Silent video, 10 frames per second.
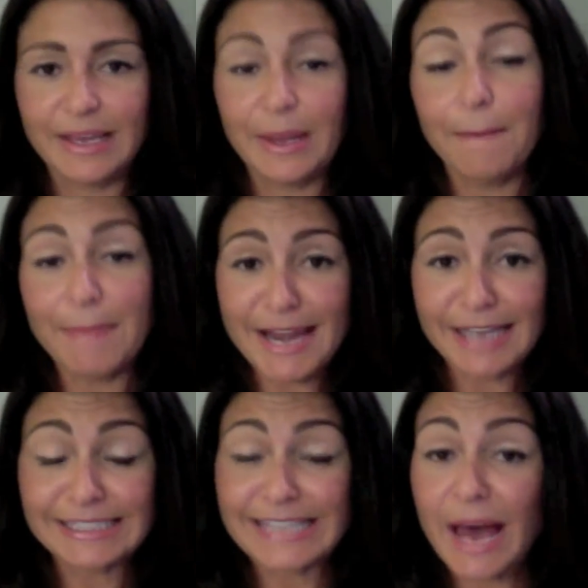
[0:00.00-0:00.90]
My
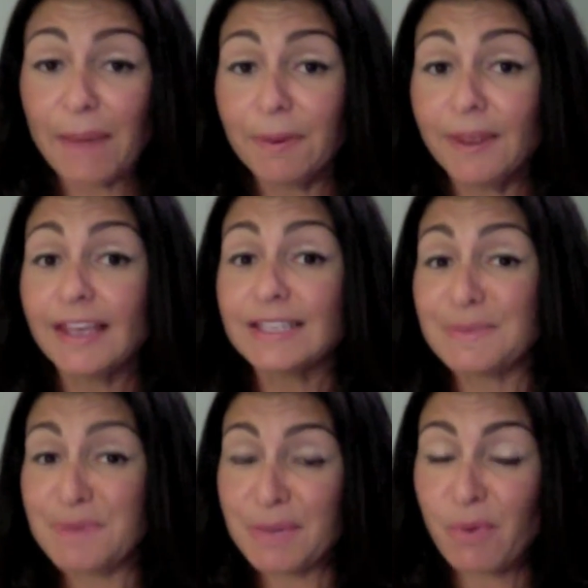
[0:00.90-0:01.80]
next step to
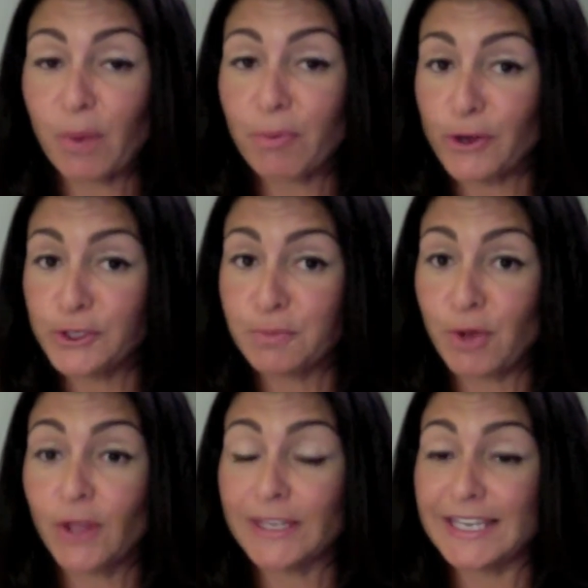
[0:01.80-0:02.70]
being more
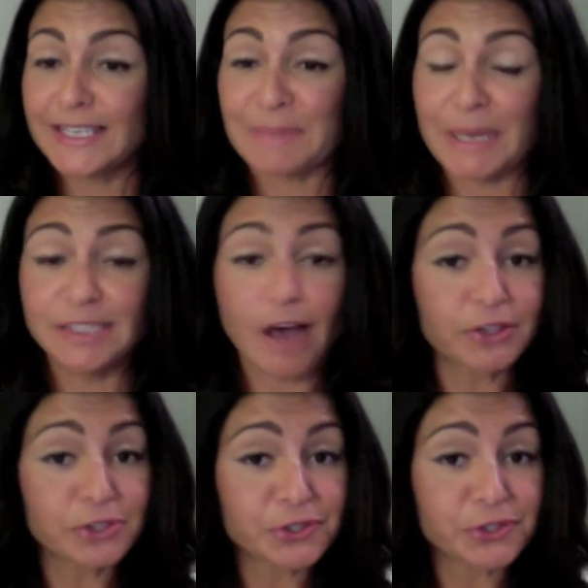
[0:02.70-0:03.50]
approachable is my Dr.